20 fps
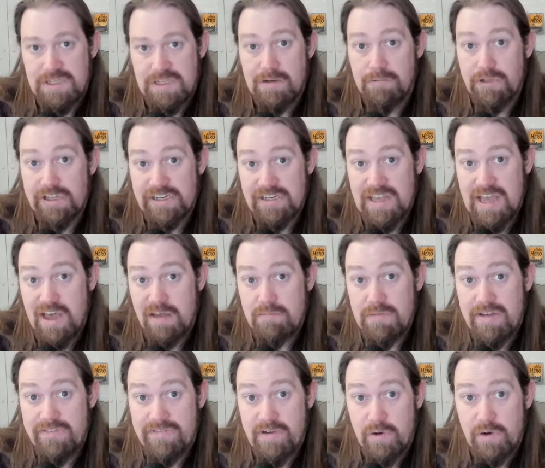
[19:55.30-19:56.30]
doubling down
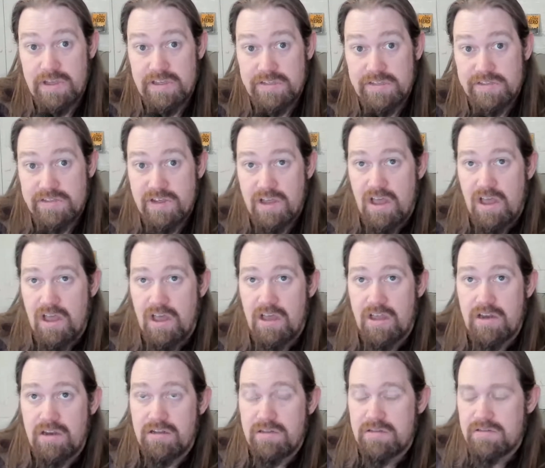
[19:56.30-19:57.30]
my focus
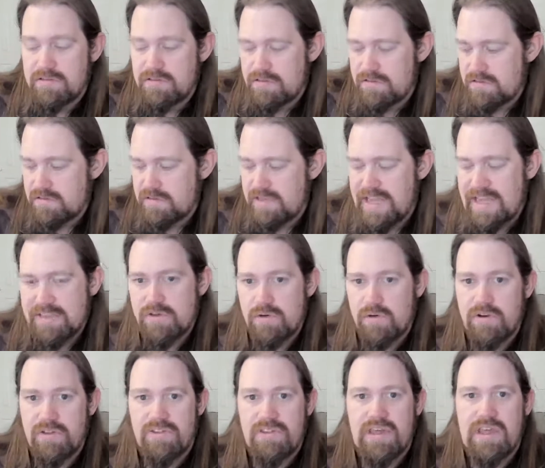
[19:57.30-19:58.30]
on that
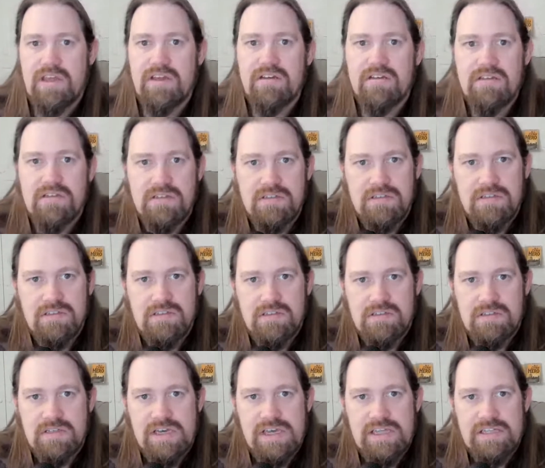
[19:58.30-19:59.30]
sort of thing,
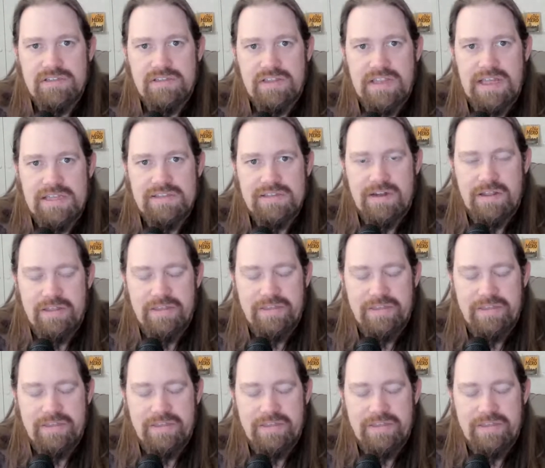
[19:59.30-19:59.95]
and so that's